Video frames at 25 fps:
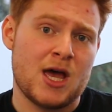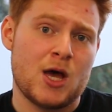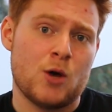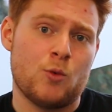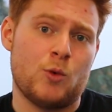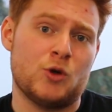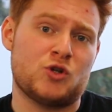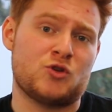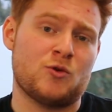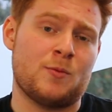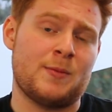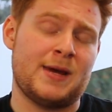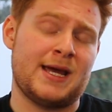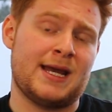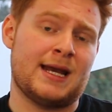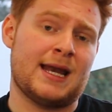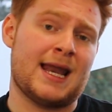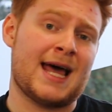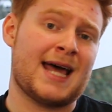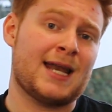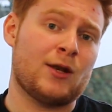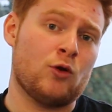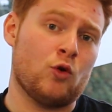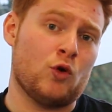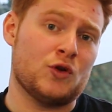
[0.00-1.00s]
which will mean
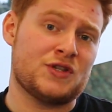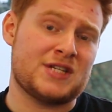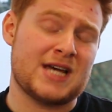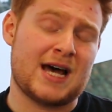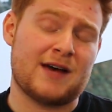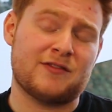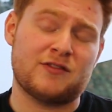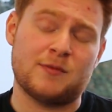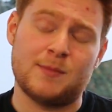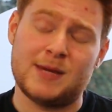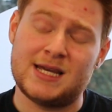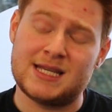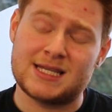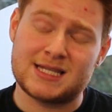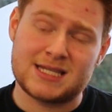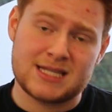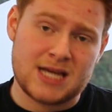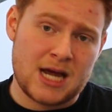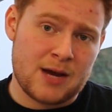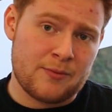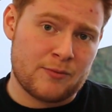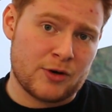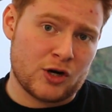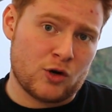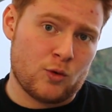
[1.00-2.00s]
landlords have to meet
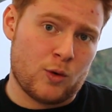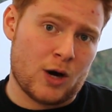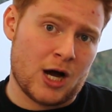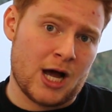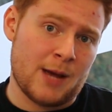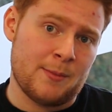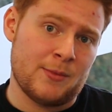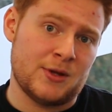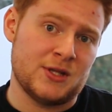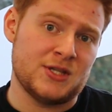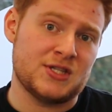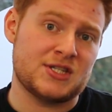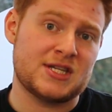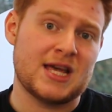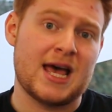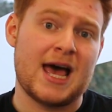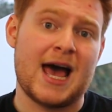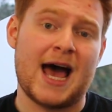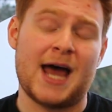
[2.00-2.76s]
certain requirements